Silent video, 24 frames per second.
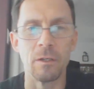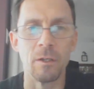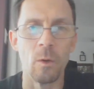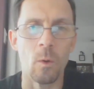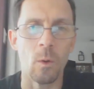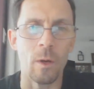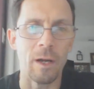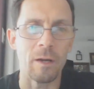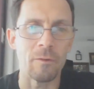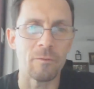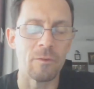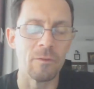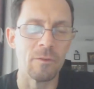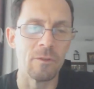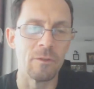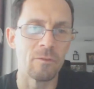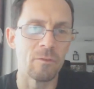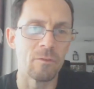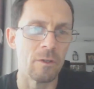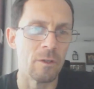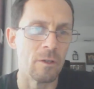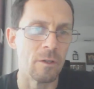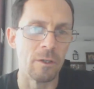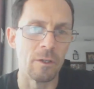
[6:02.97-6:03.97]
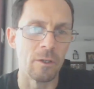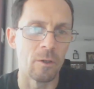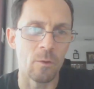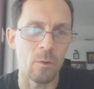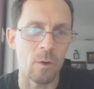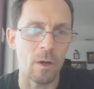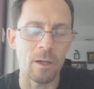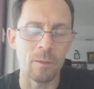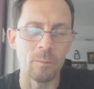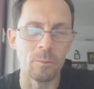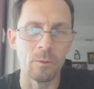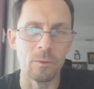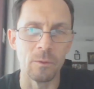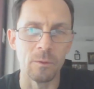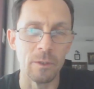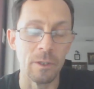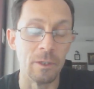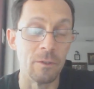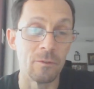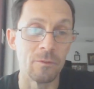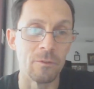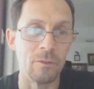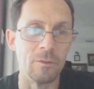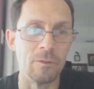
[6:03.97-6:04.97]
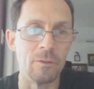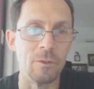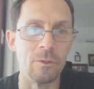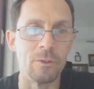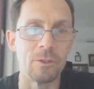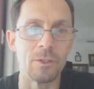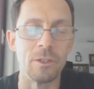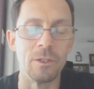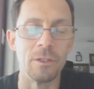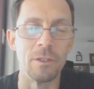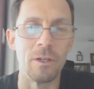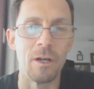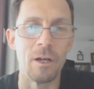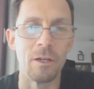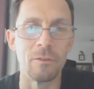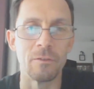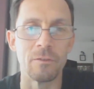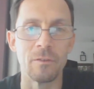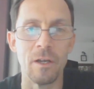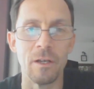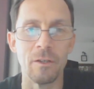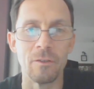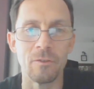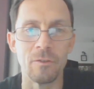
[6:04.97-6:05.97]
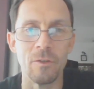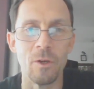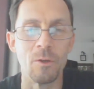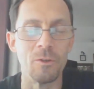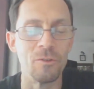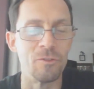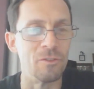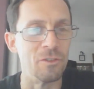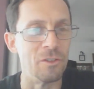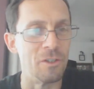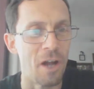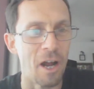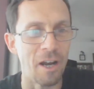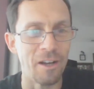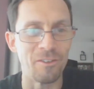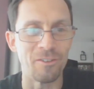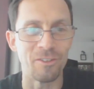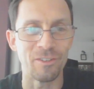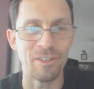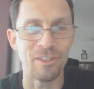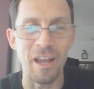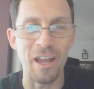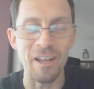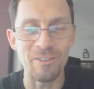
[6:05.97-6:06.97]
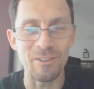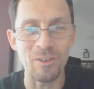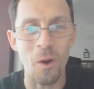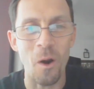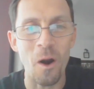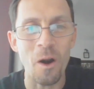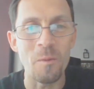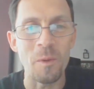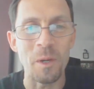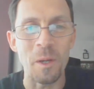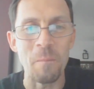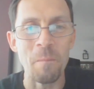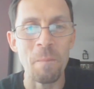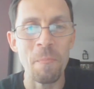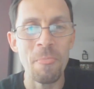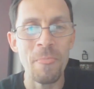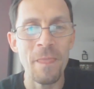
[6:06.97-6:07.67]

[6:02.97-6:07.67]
to go after this incredible institution in the United States known as the United States Army.